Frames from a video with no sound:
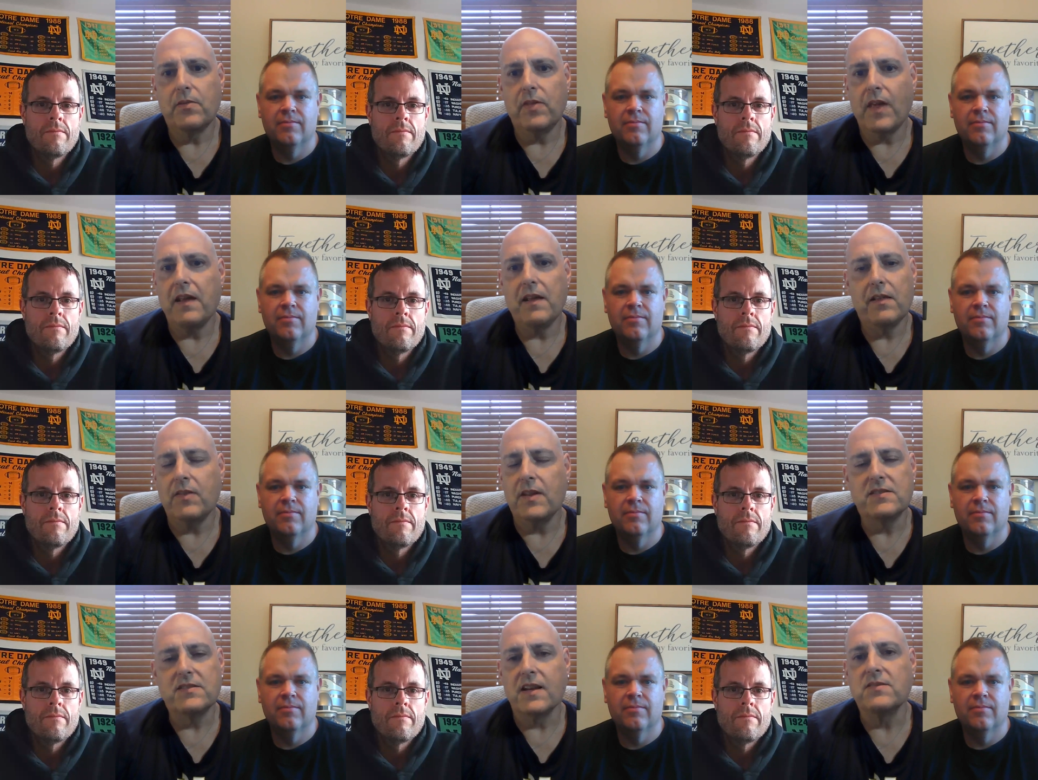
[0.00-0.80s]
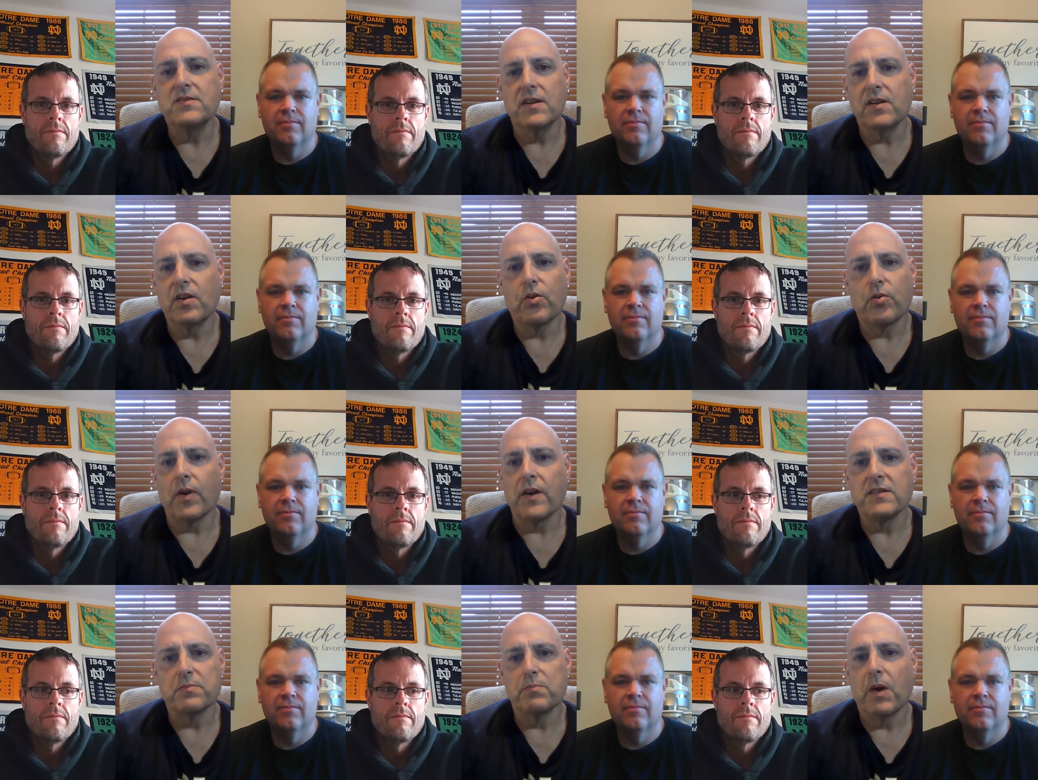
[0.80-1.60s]
Speaker 1: this isn't
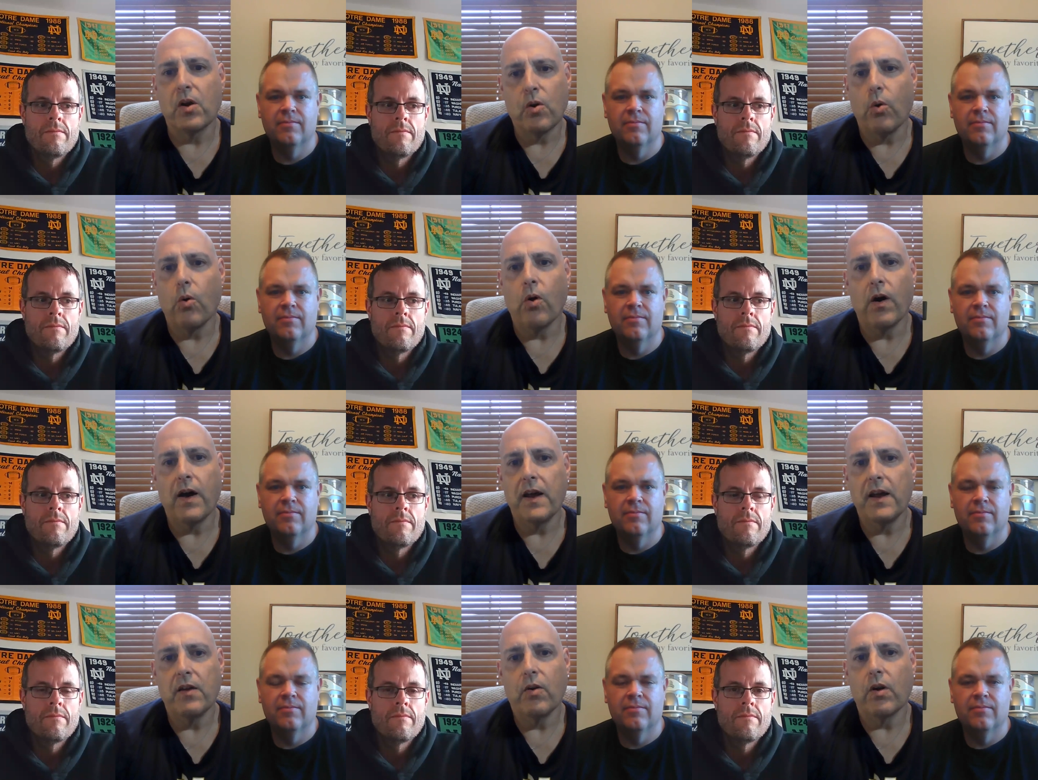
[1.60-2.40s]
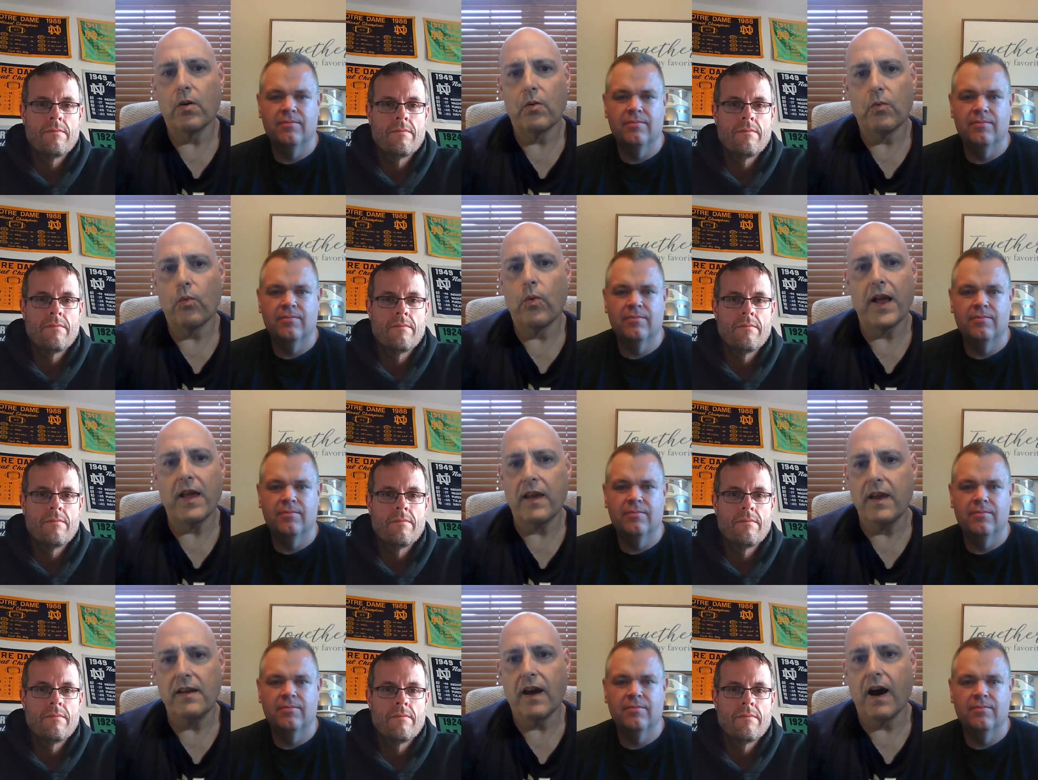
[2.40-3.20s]
Chris McCoy or
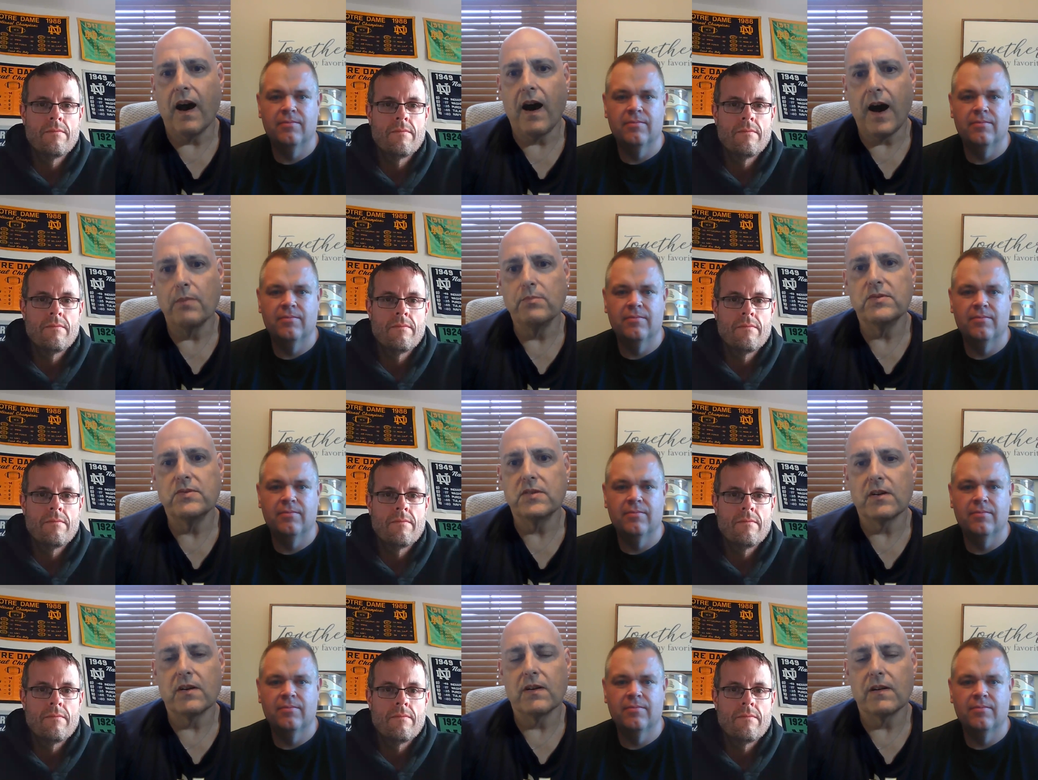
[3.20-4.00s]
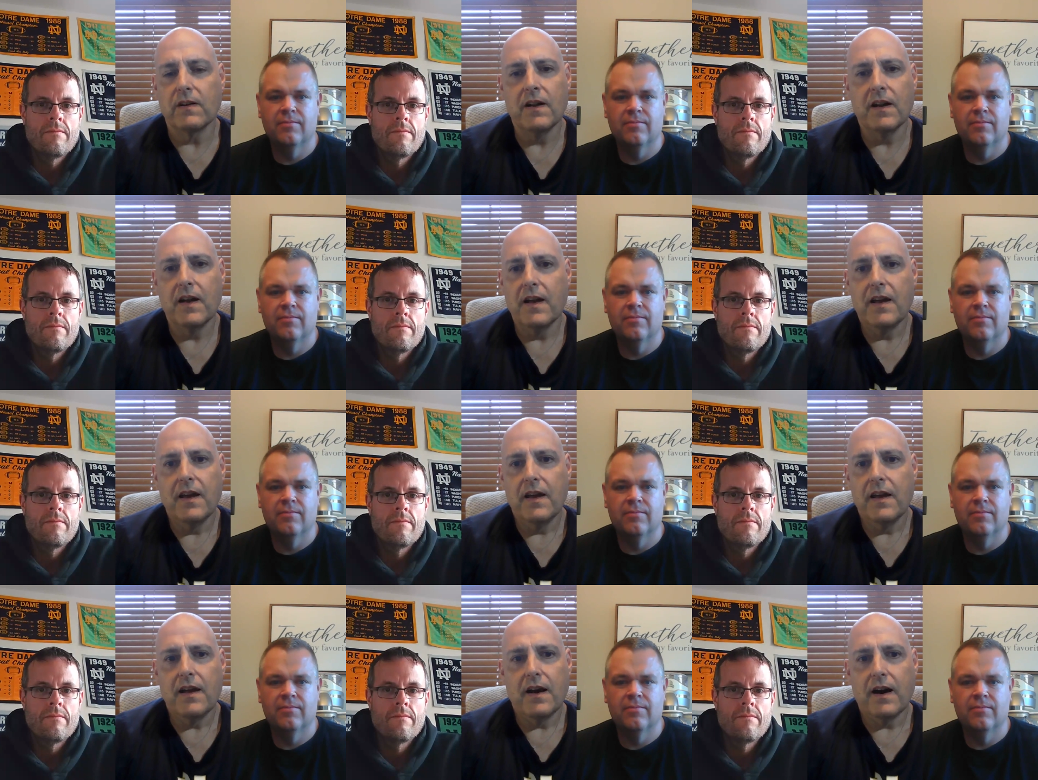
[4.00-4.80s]
Ricky Dobbs or
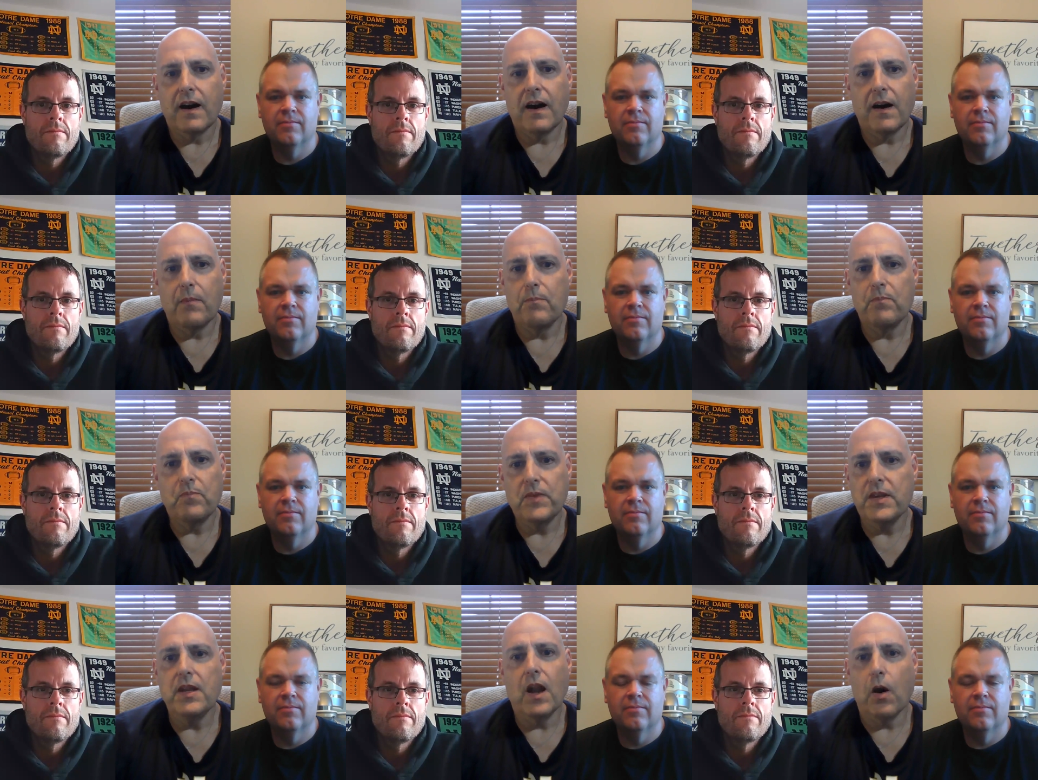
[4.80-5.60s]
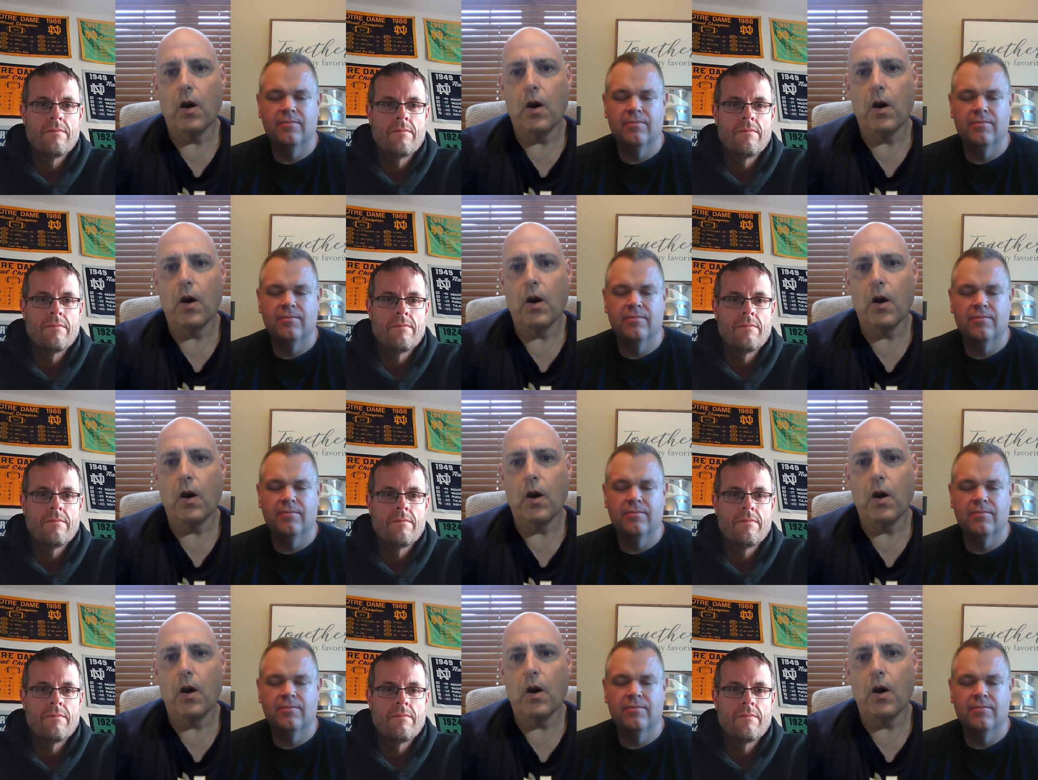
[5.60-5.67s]
um, you